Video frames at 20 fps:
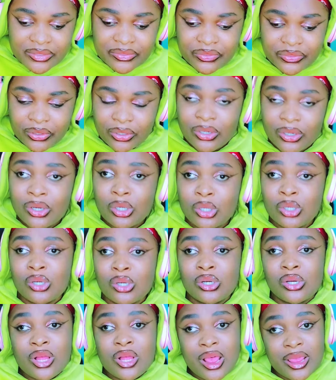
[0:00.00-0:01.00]
for
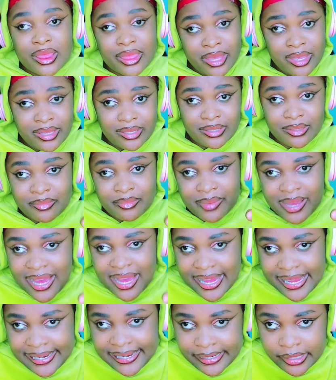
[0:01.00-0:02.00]
this
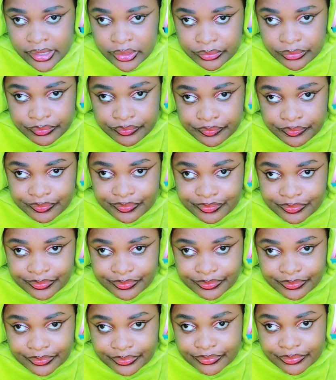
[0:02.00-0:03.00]
man.
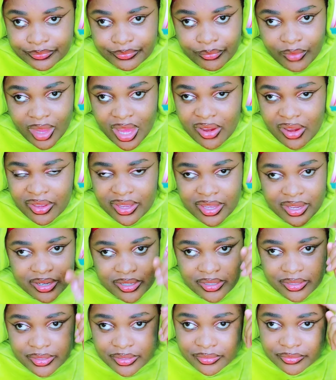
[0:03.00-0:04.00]
I don't get
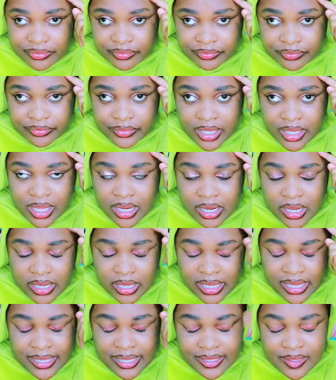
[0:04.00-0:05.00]
it. Like,
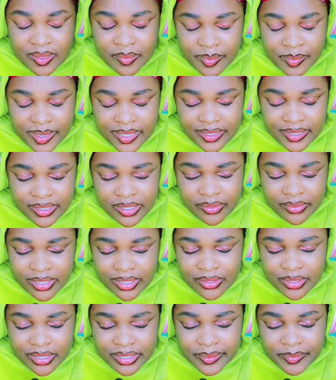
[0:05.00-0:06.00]
he's the president. We need
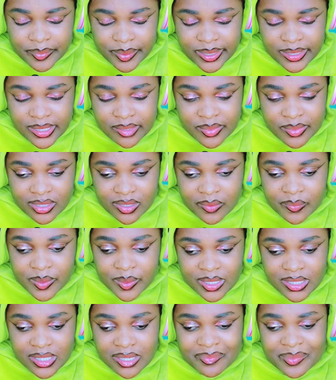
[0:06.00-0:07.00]
to respect him. He's the
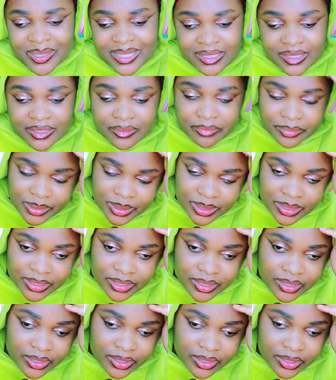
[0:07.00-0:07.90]
president, but bruh,